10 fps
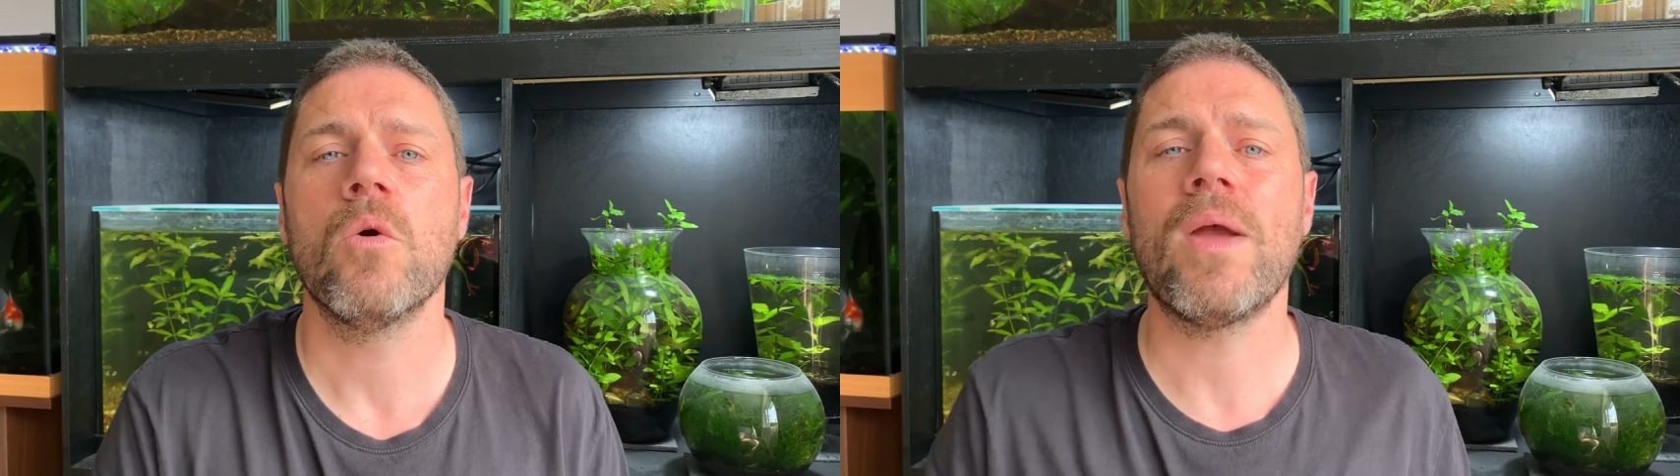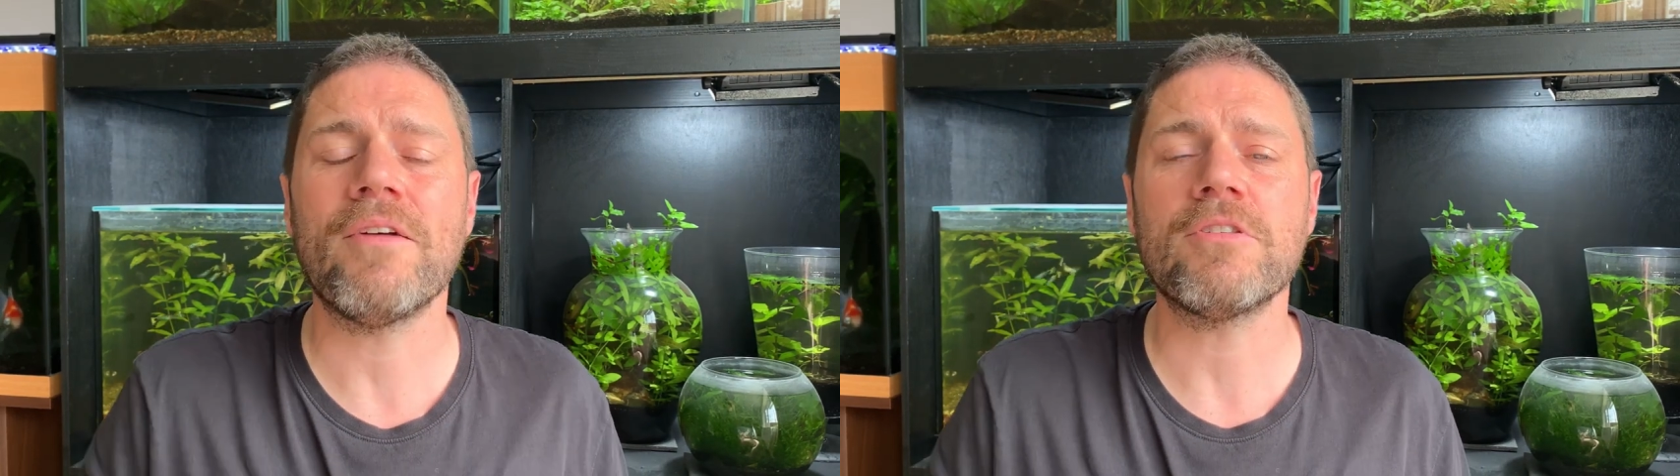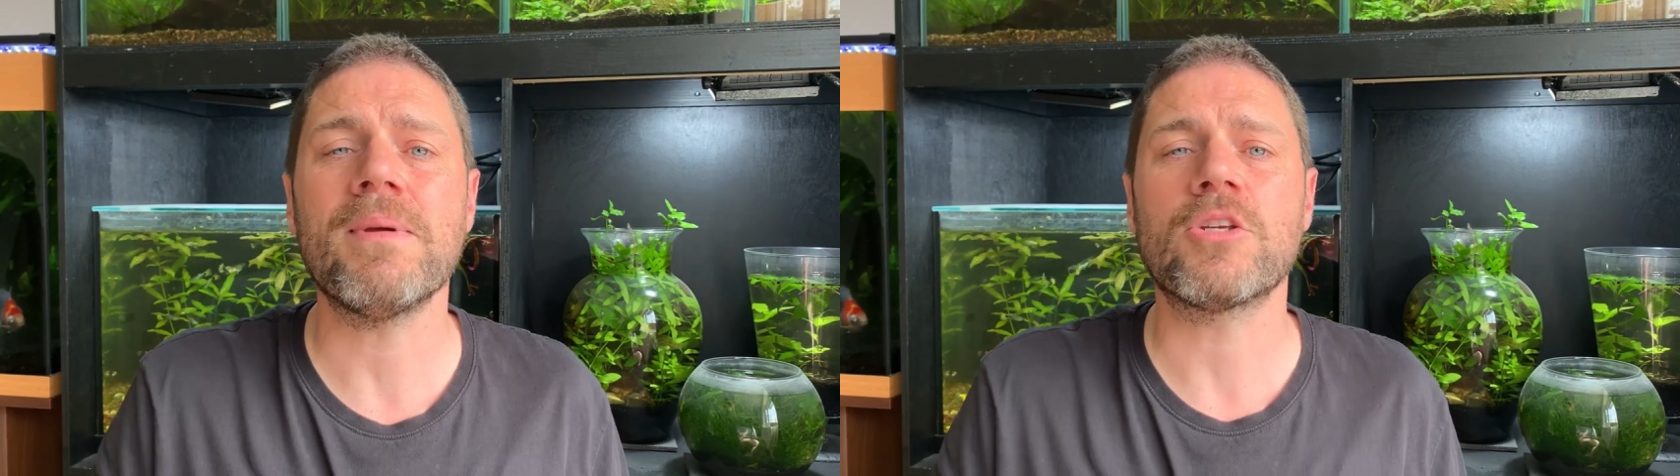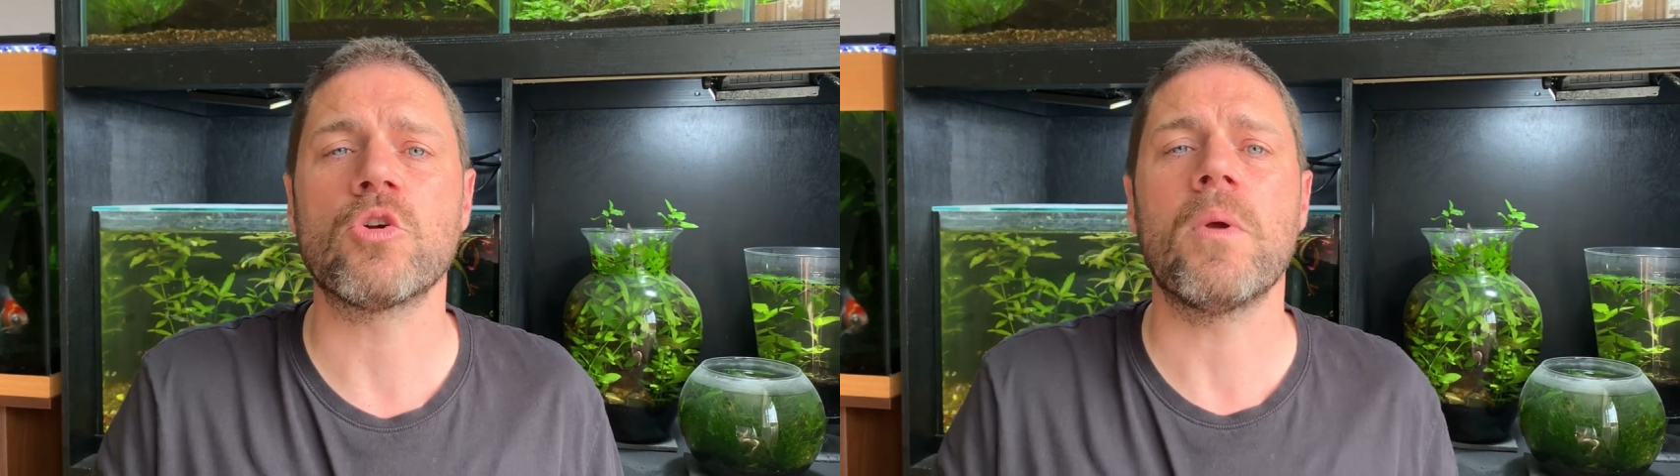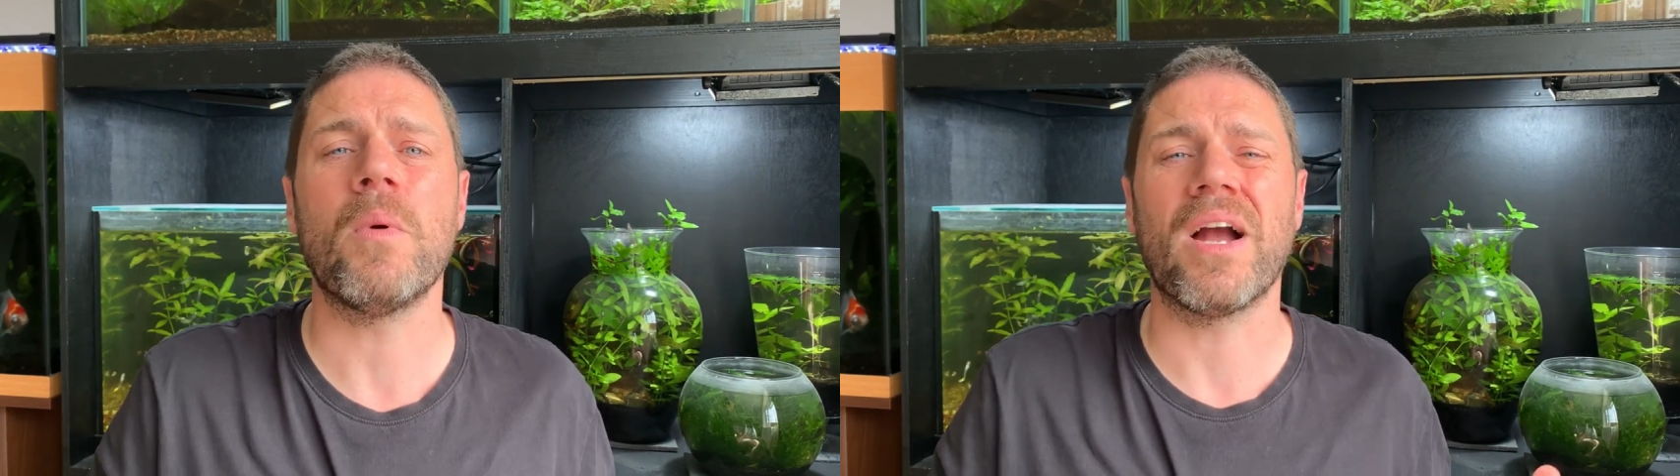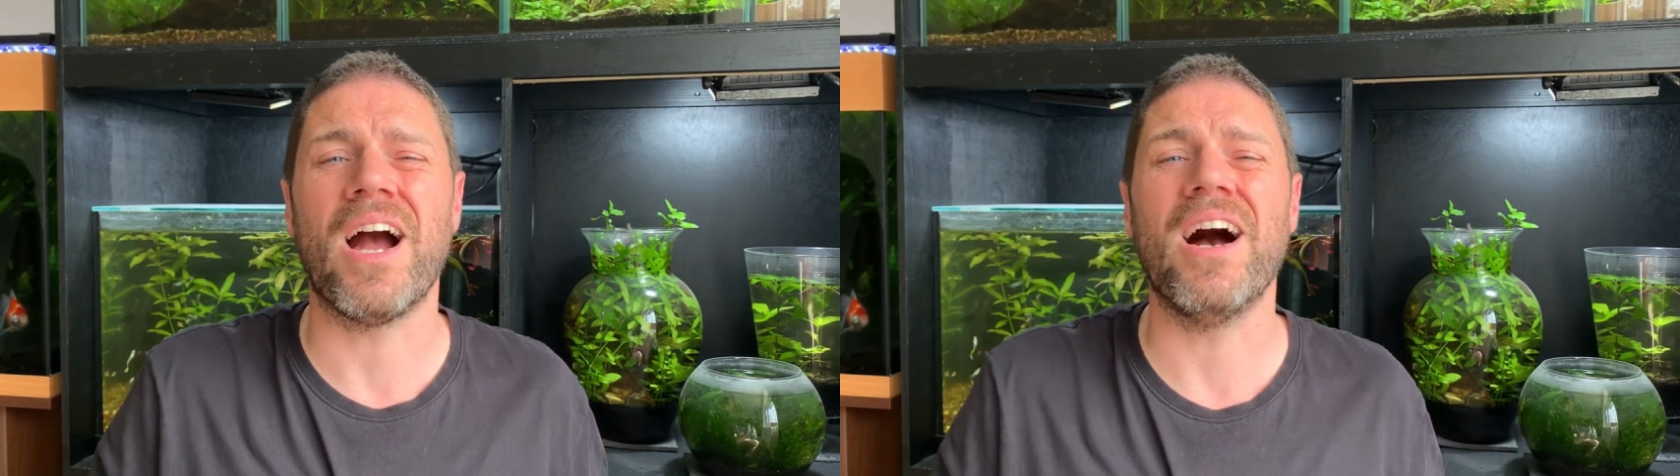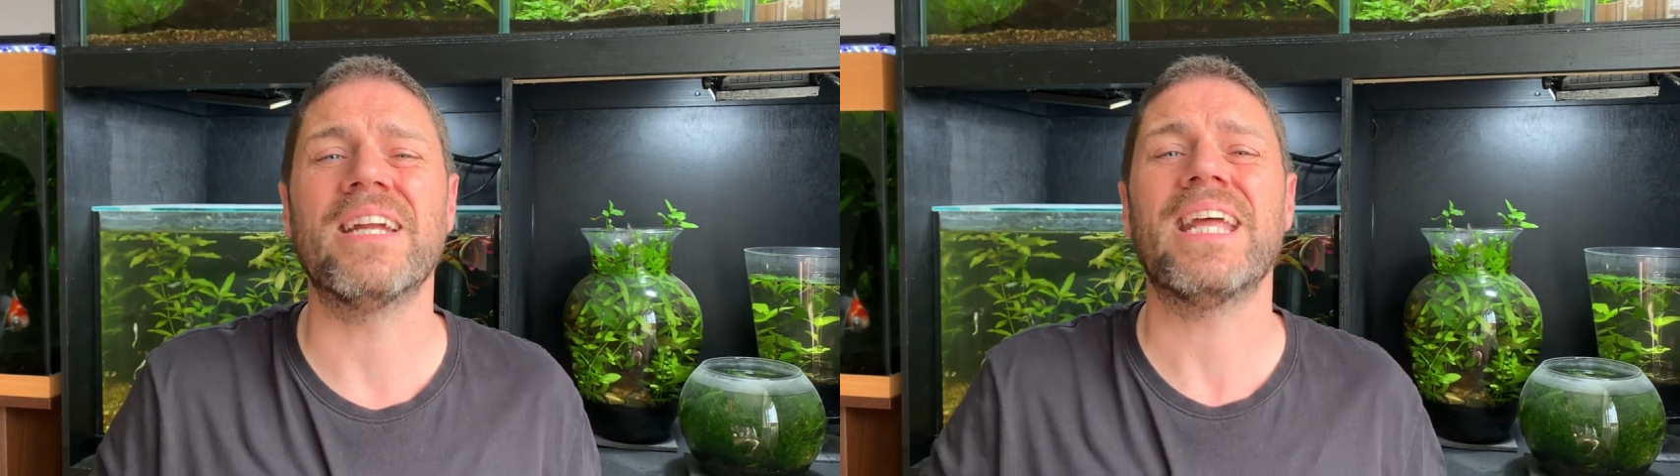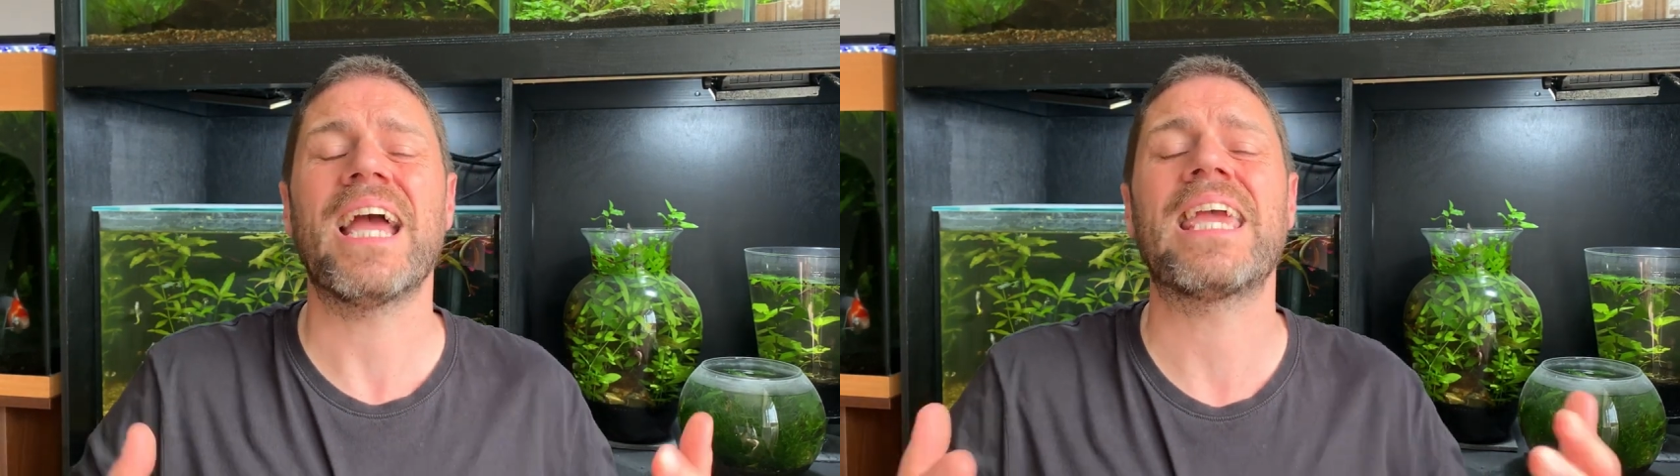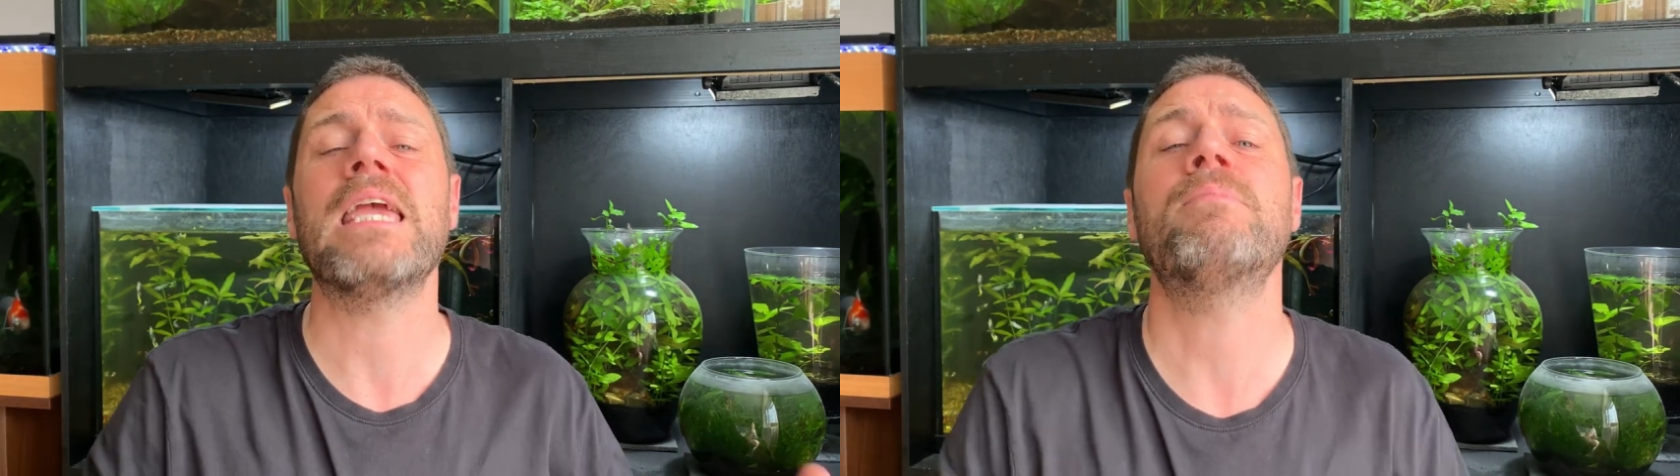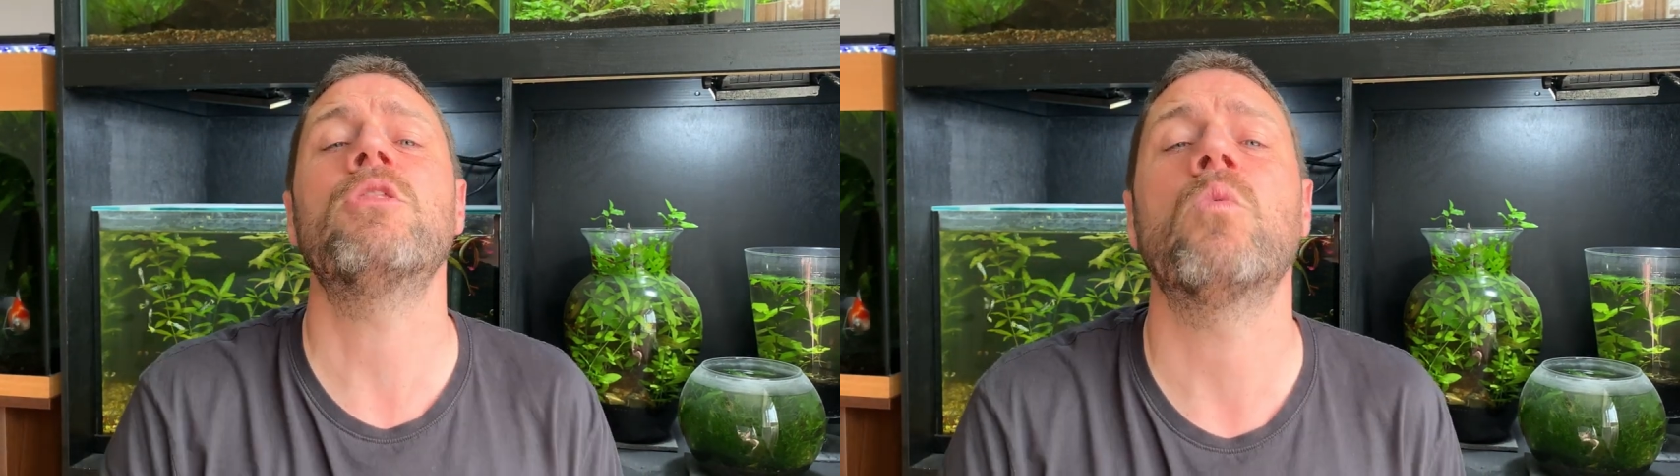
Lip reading: we have to make sure we work hard at keeping the